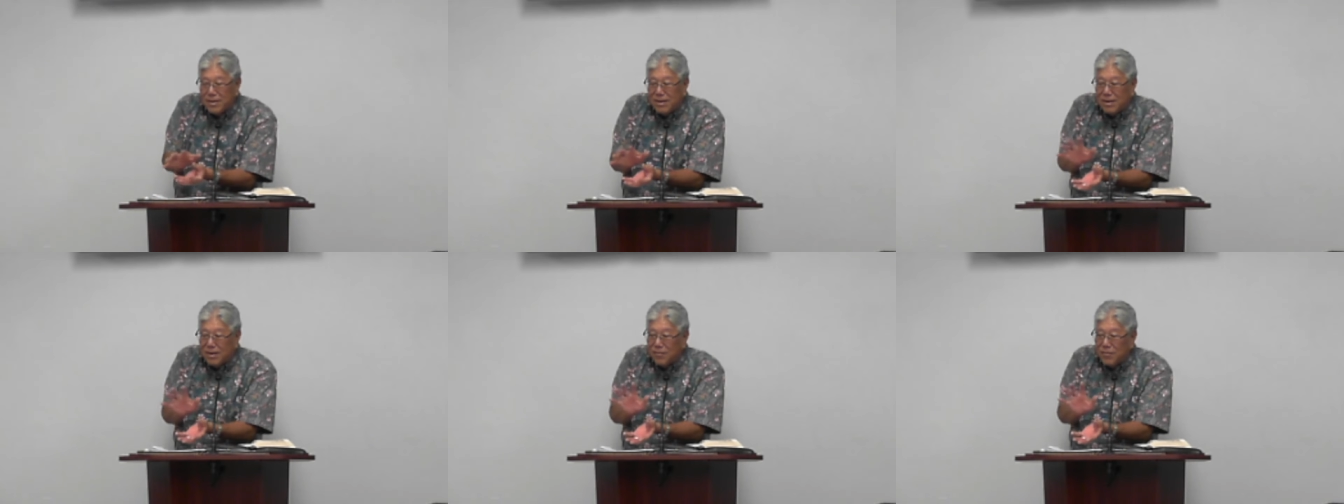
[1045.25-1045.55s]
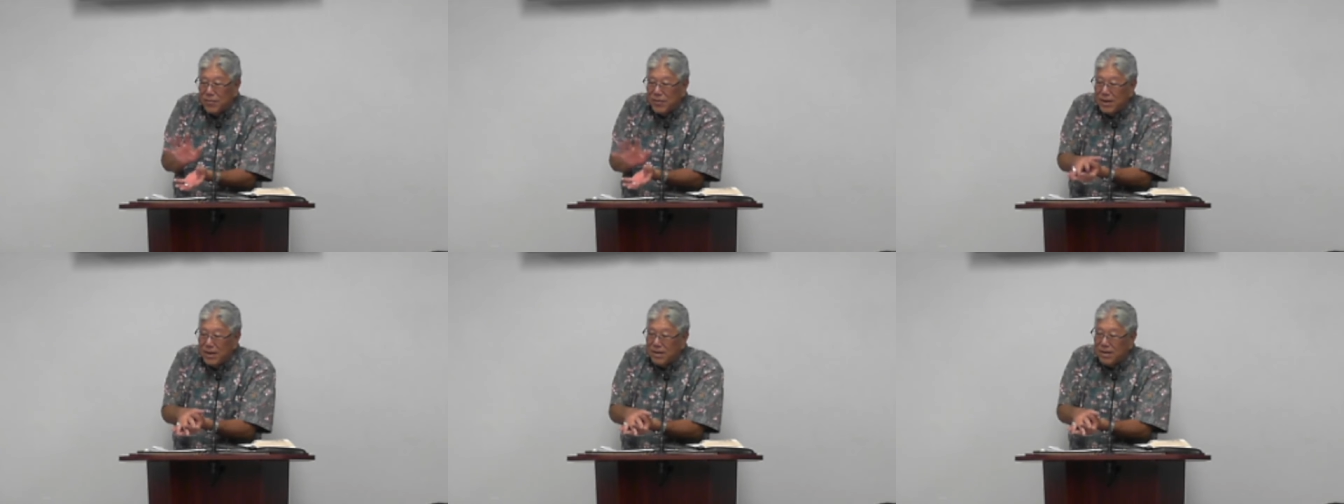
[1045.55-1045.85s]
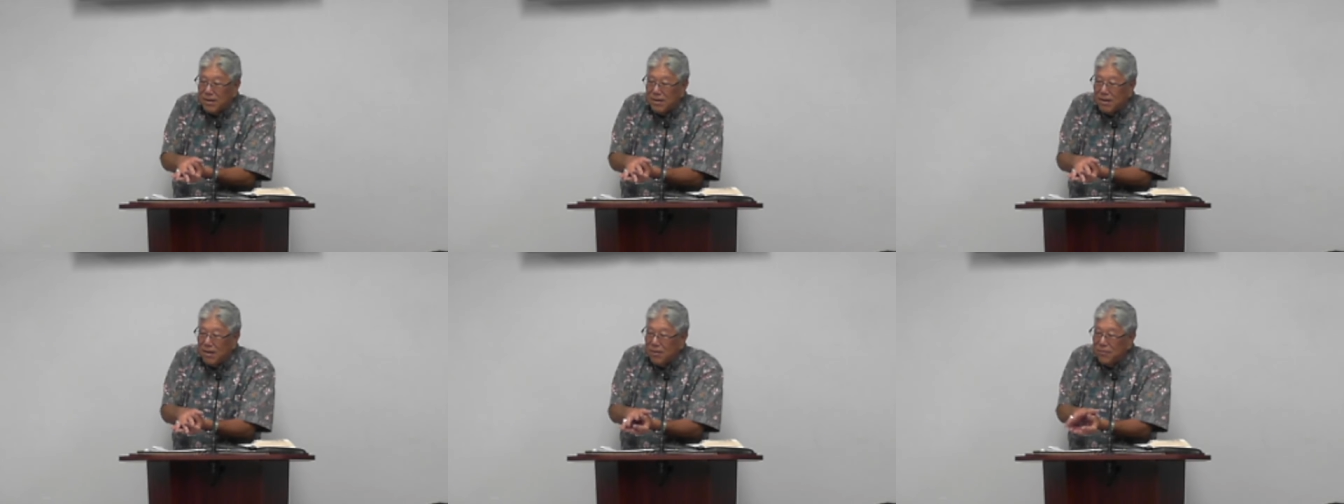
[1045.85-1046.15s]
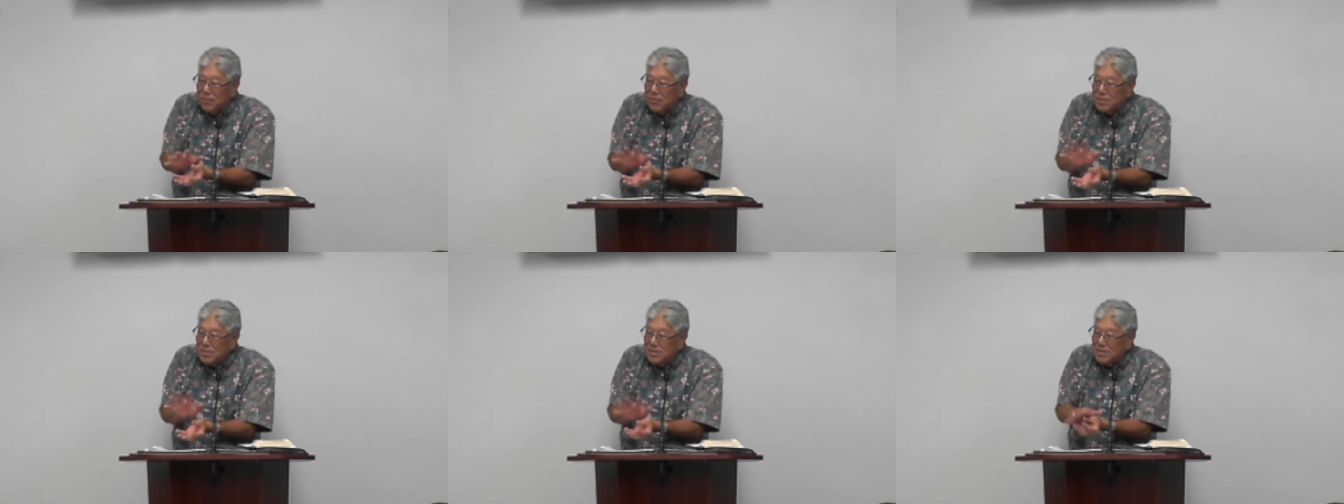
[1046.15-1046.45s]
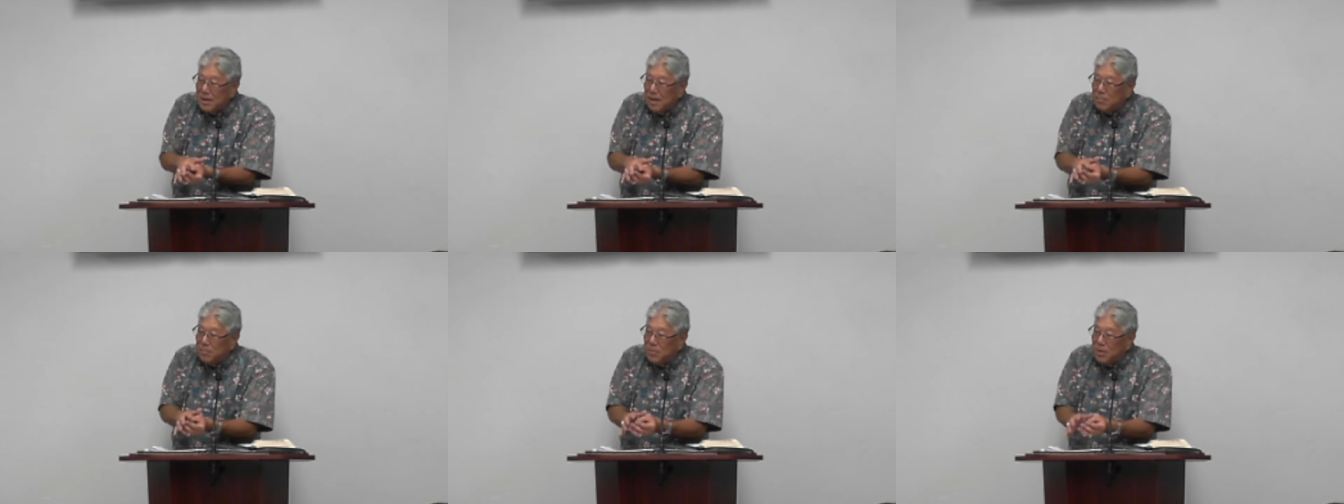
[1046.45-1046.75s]
cover that glove and
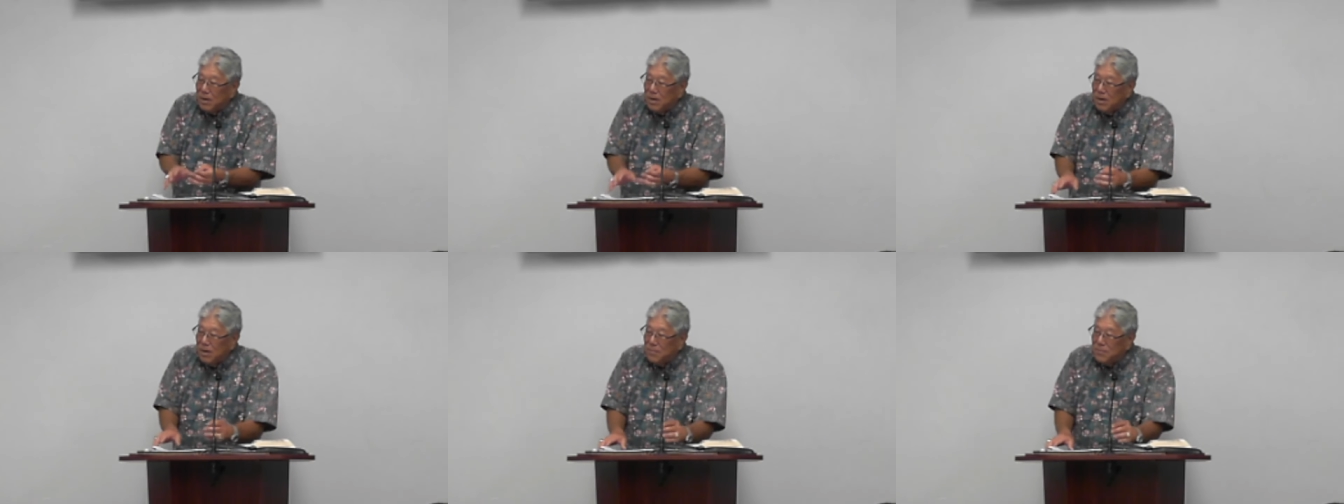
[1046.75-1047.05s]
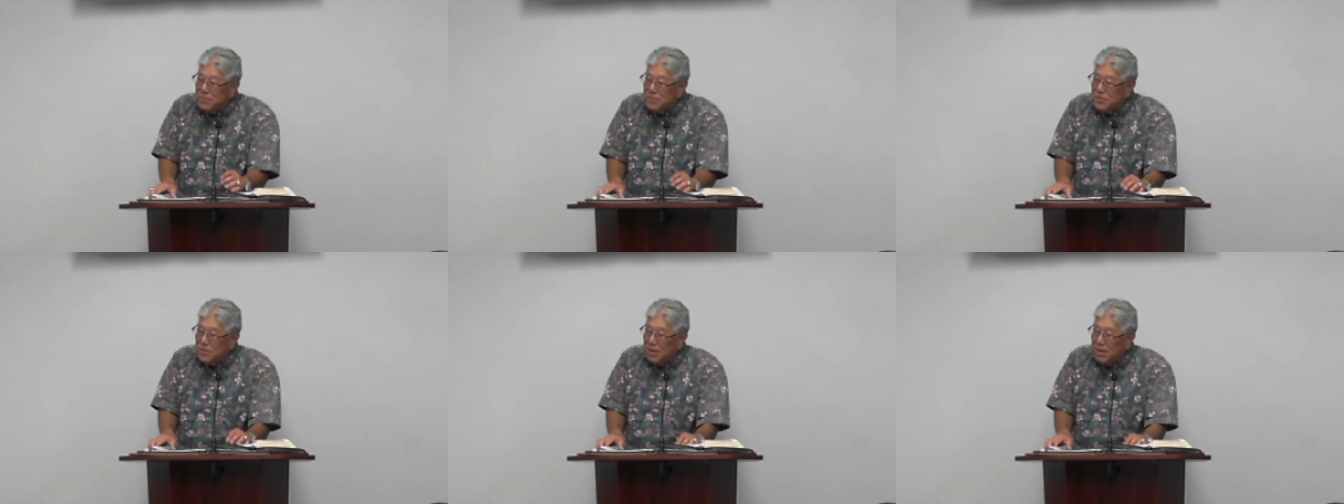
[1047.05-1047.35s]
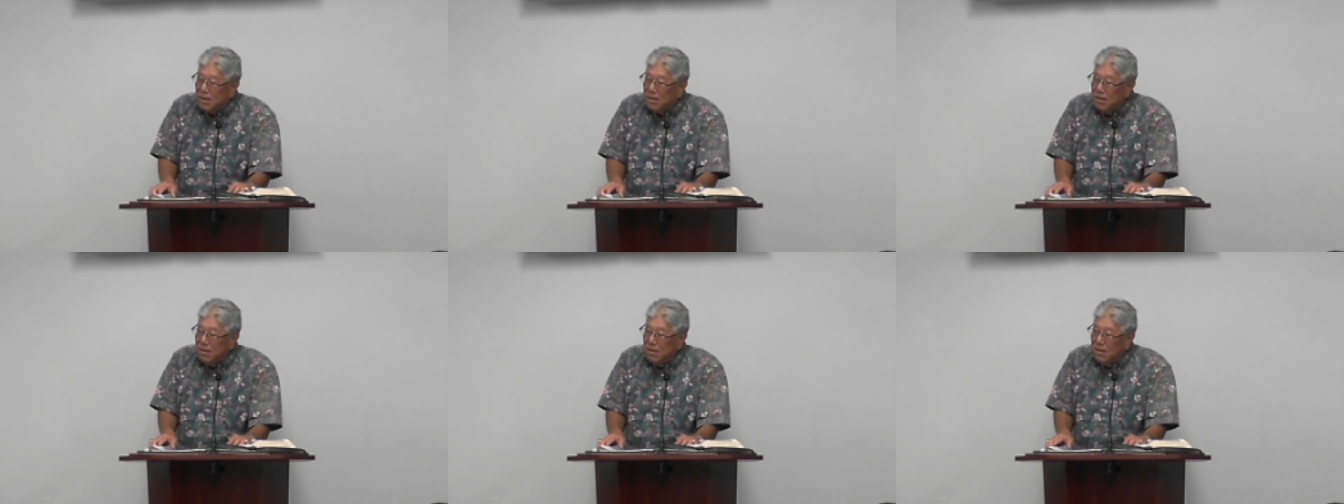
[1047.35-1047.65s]
snap the glove shut.